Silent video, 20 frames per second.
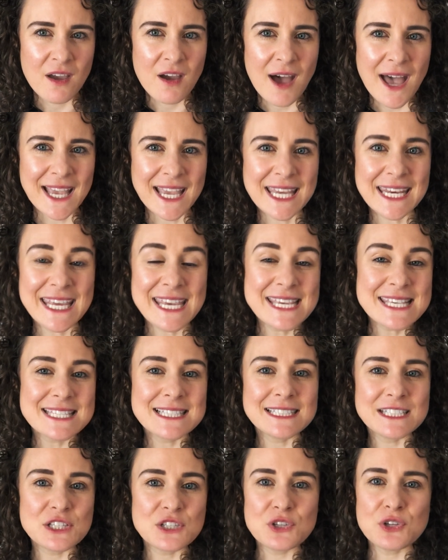I can
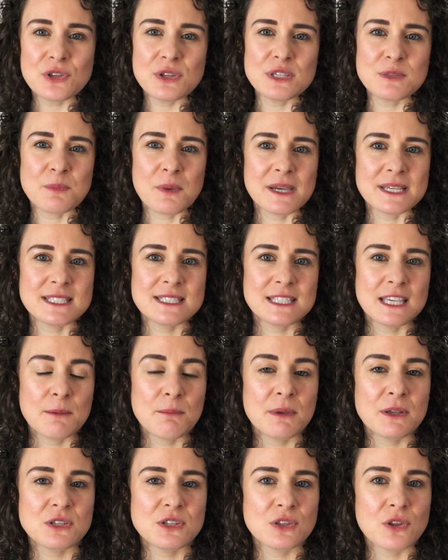easily do this by
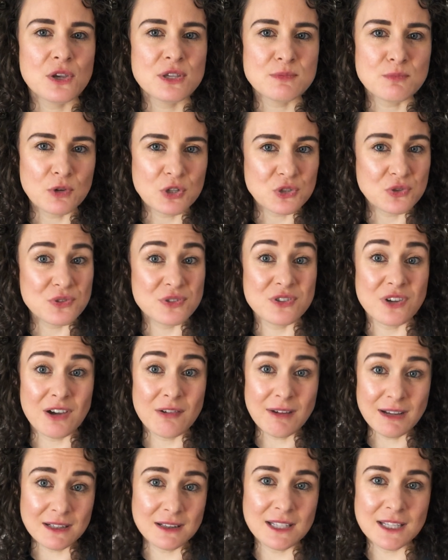skipping to those modules
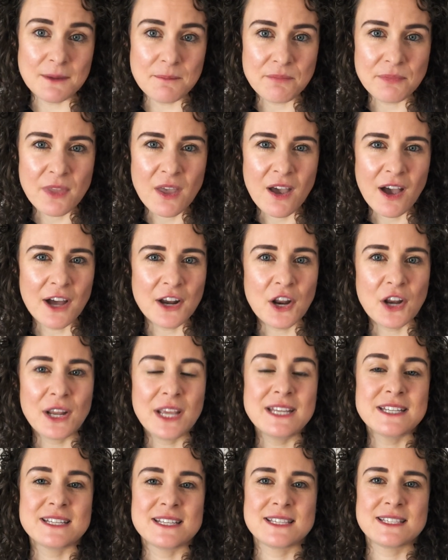directly. I don't
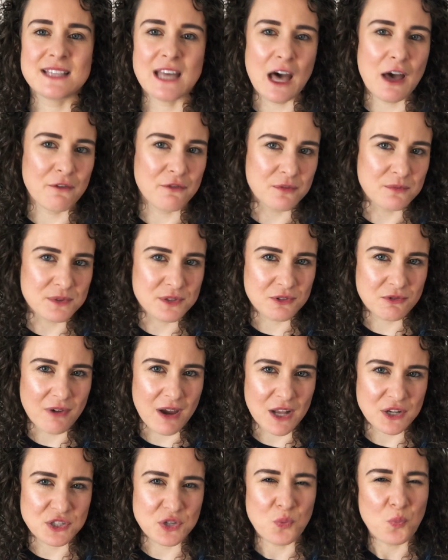need to start from
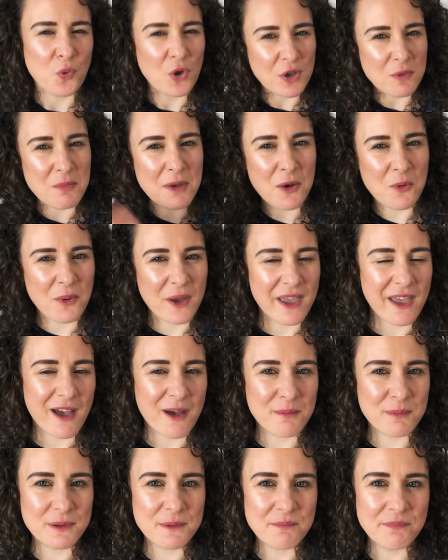scratch and work my way
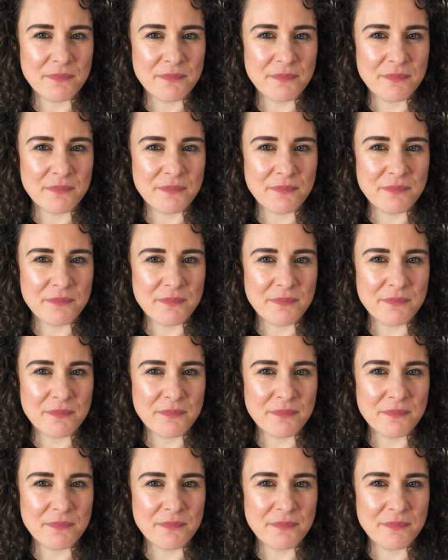up.